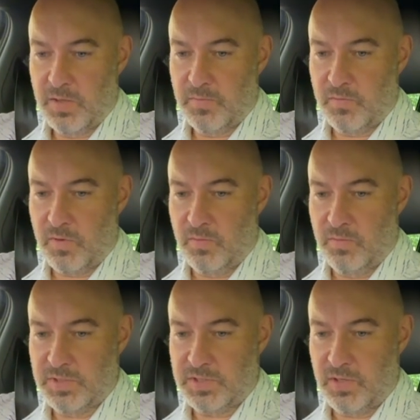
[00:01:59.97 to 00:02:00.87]
But right, what
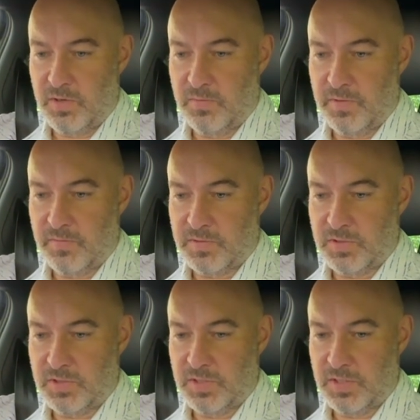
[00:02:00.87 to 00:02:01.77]
we'll start with, I'm
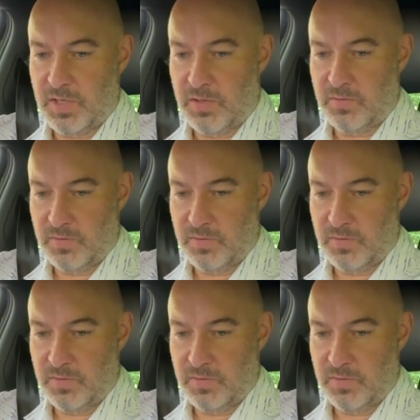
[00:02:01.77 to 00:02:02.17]
just going to go